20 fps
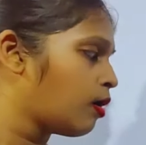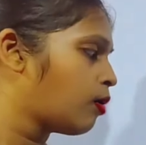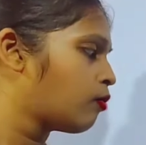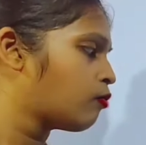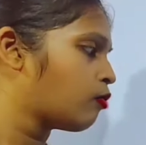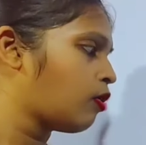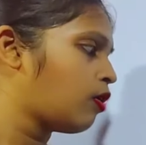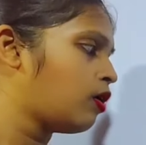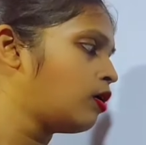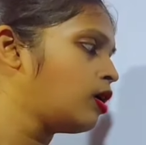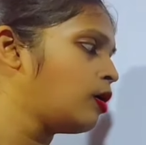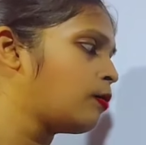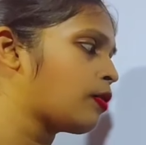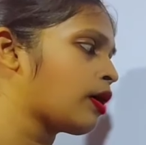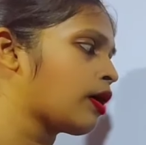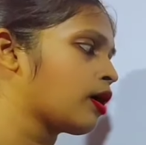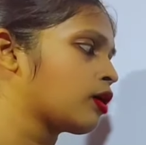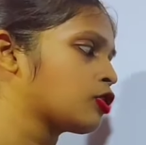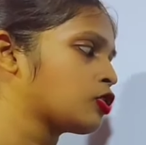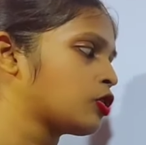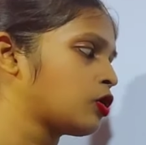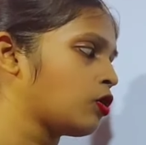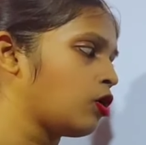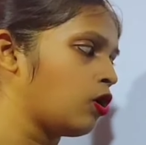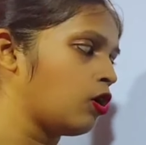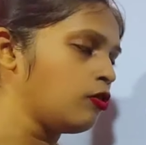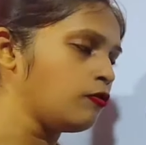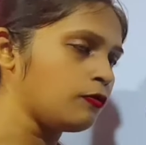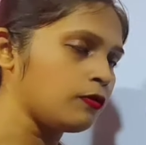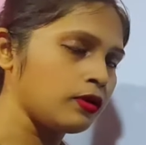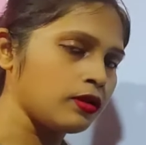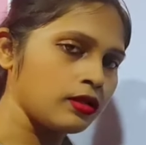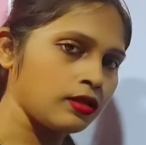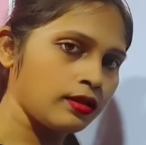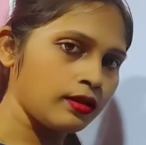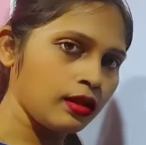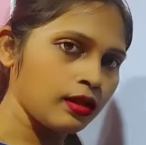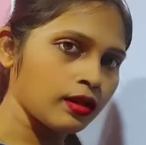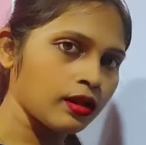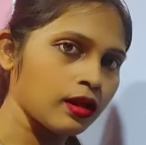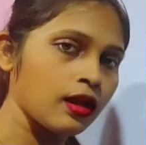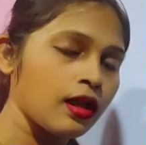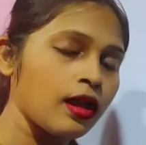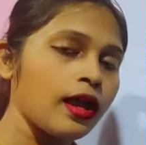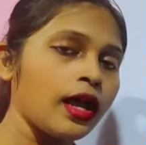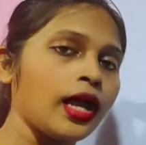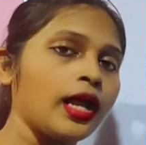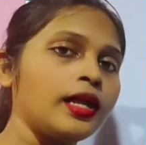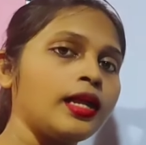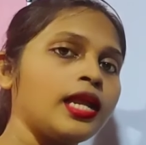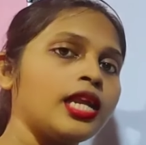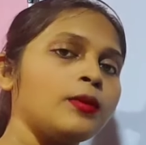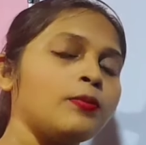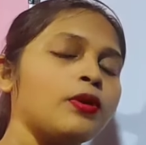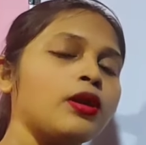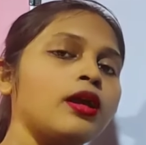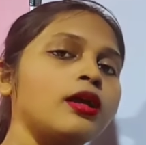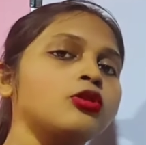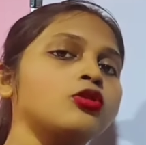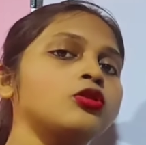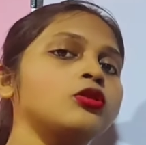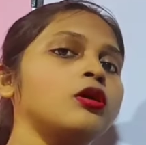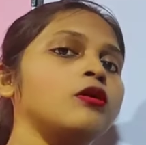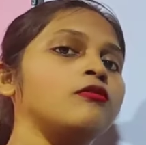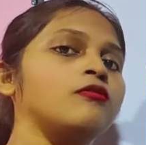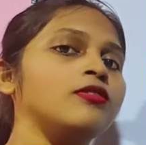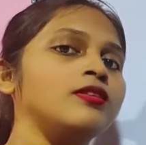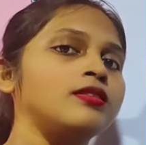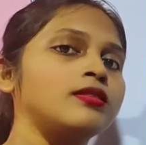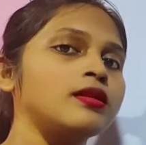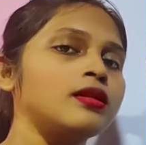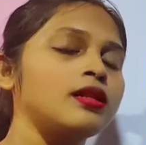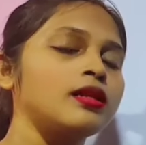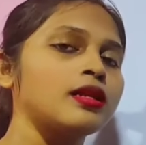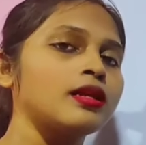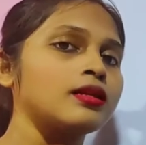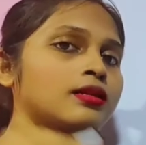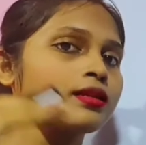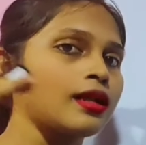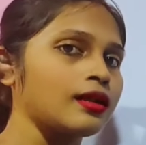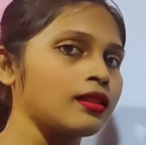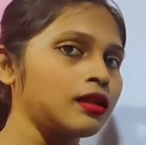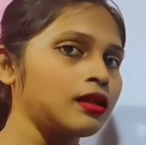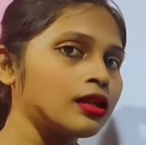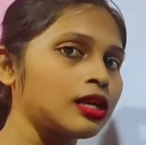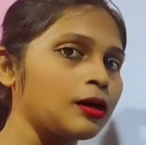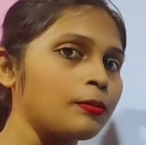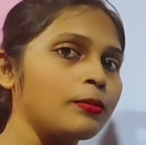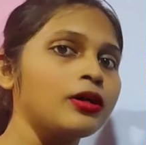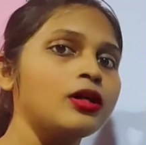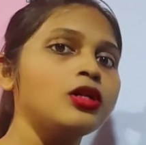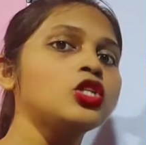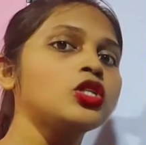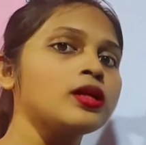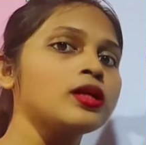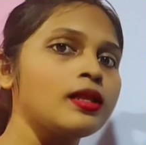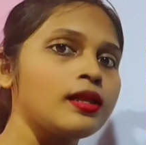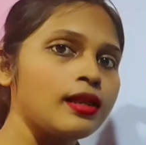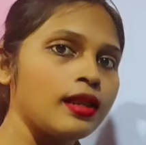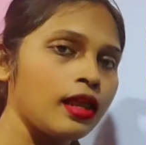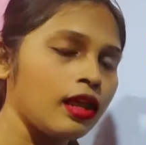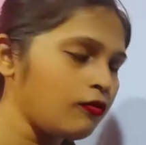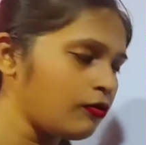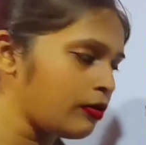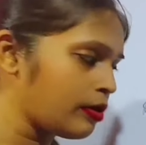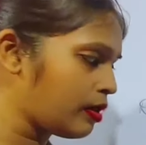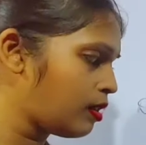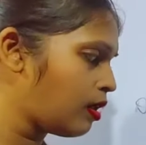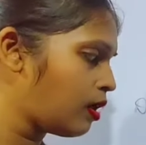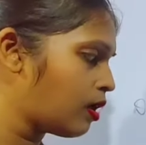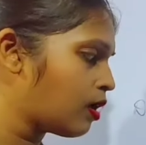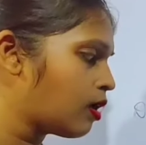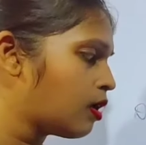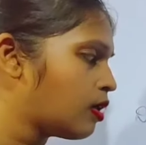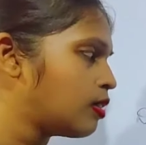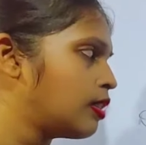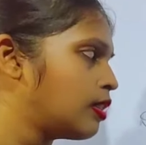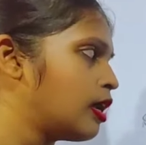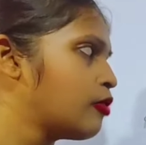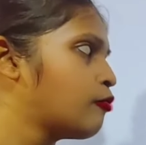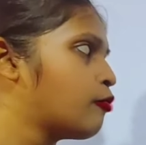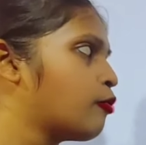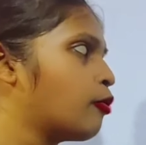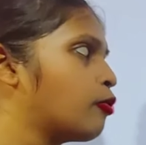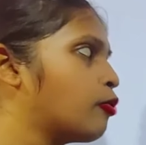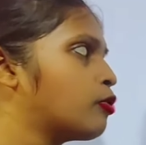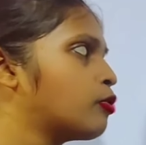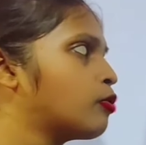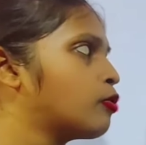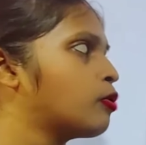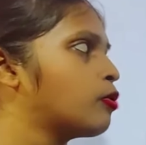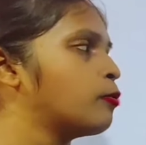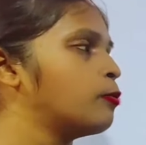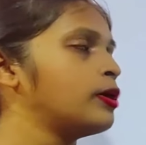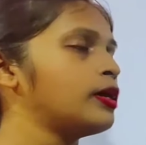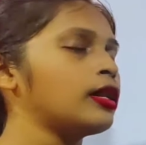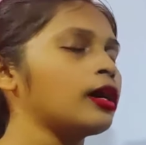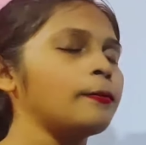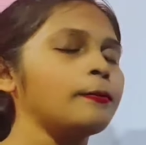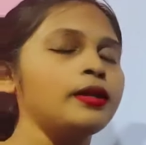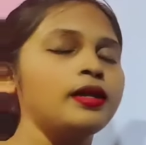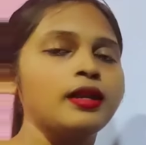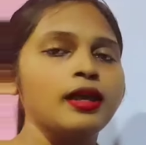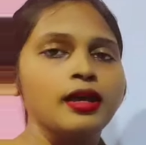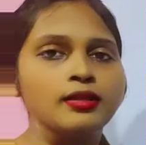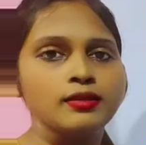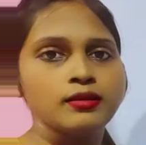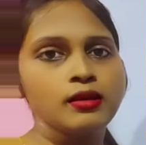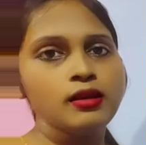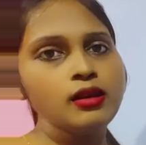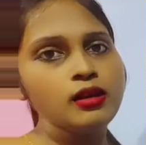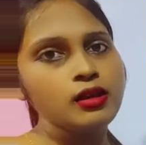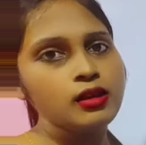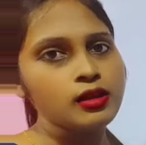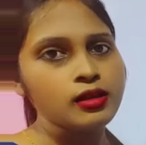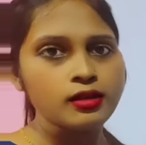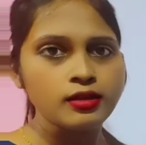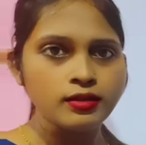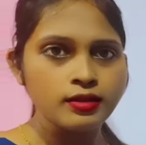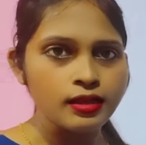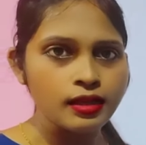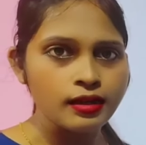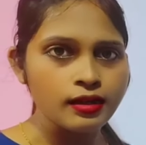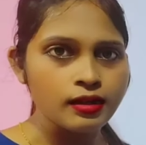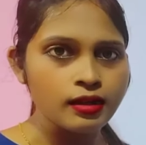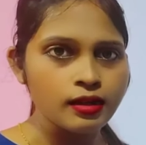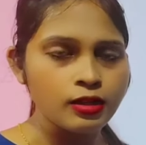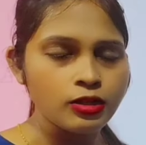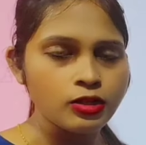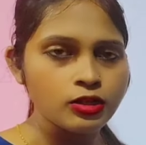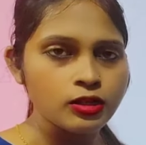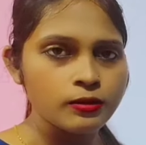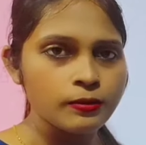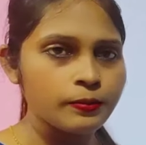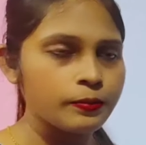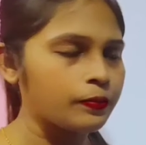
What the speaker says: For production of silk, and that production of a silk is at the commercial level, therefore we term it as a sericulture.